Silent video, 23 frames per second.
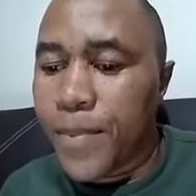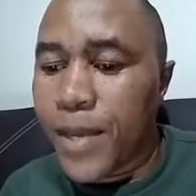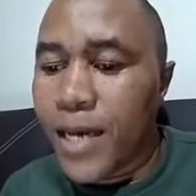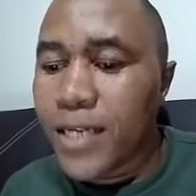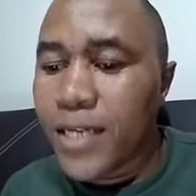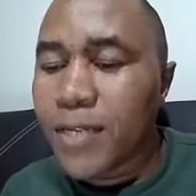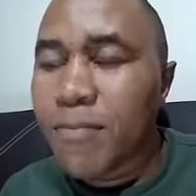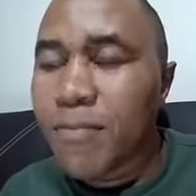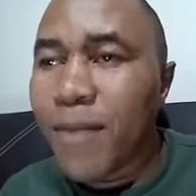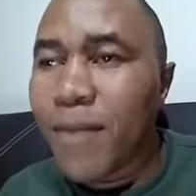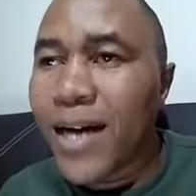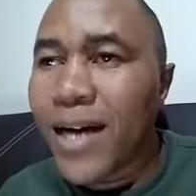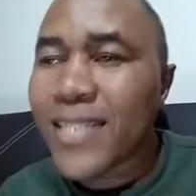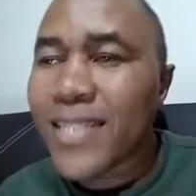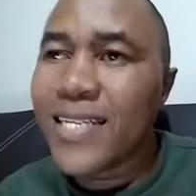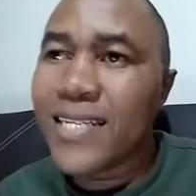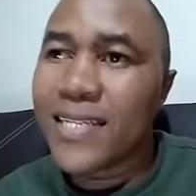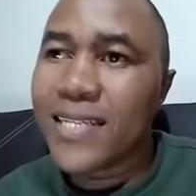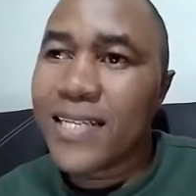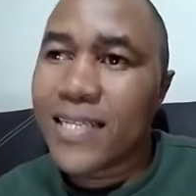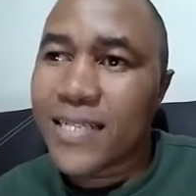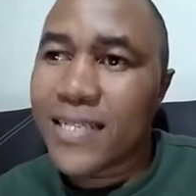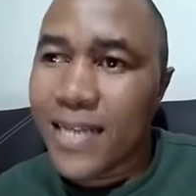as much as
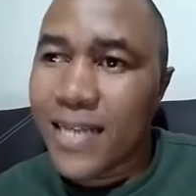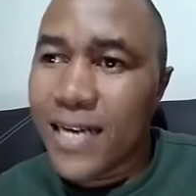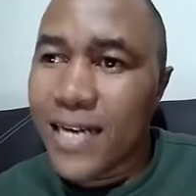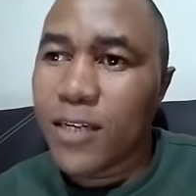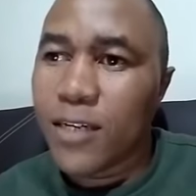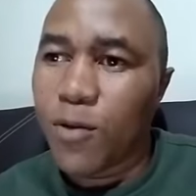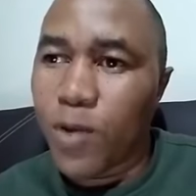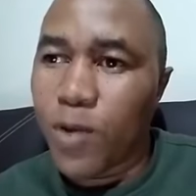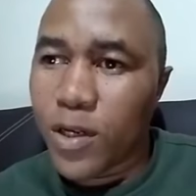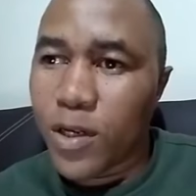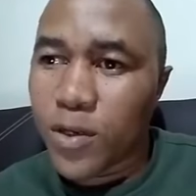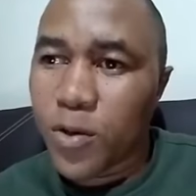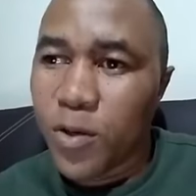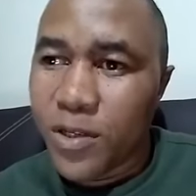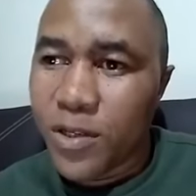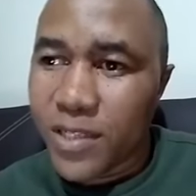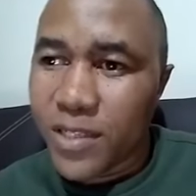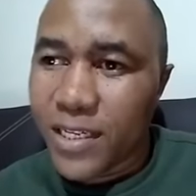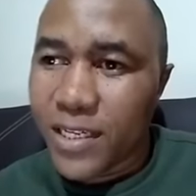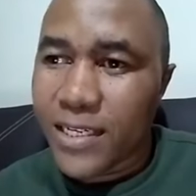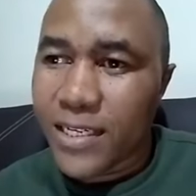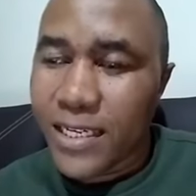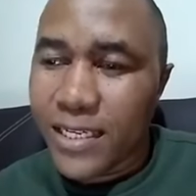the study was
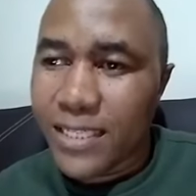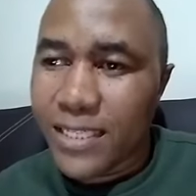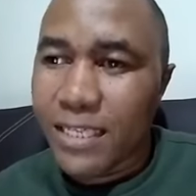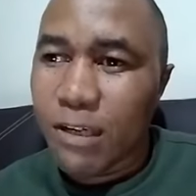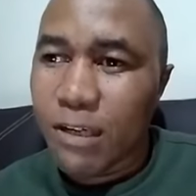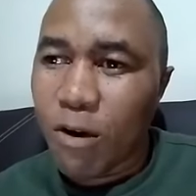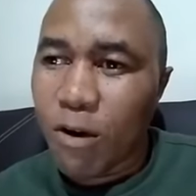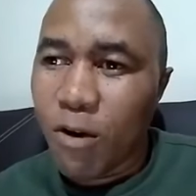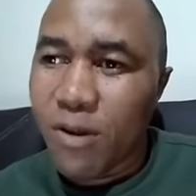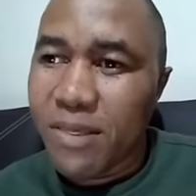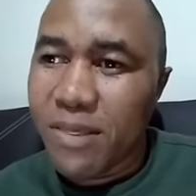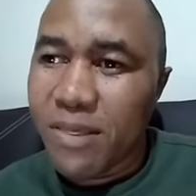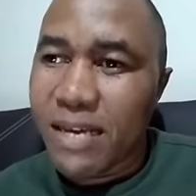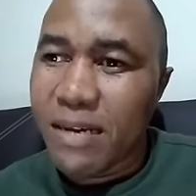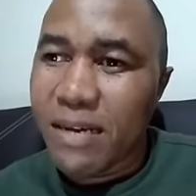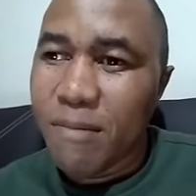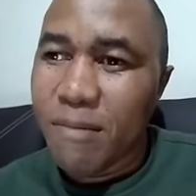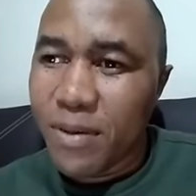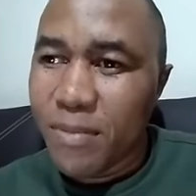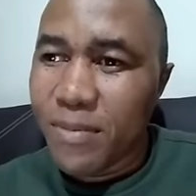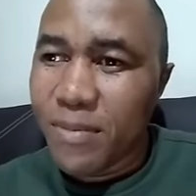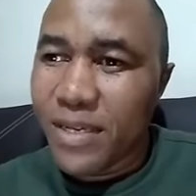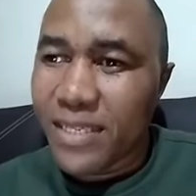concentrating on the
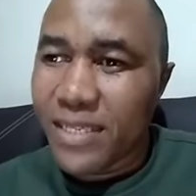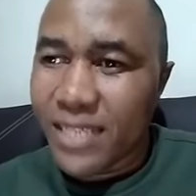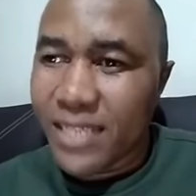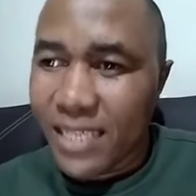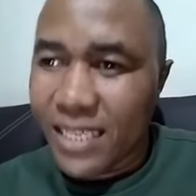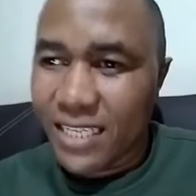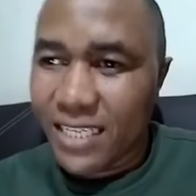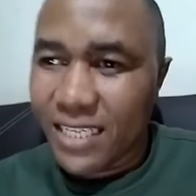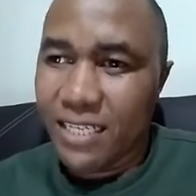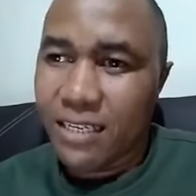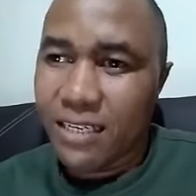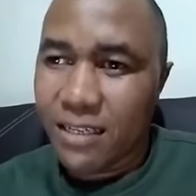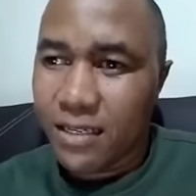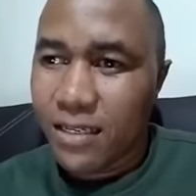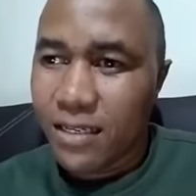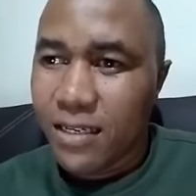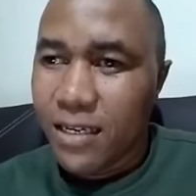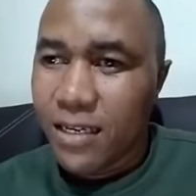implementation,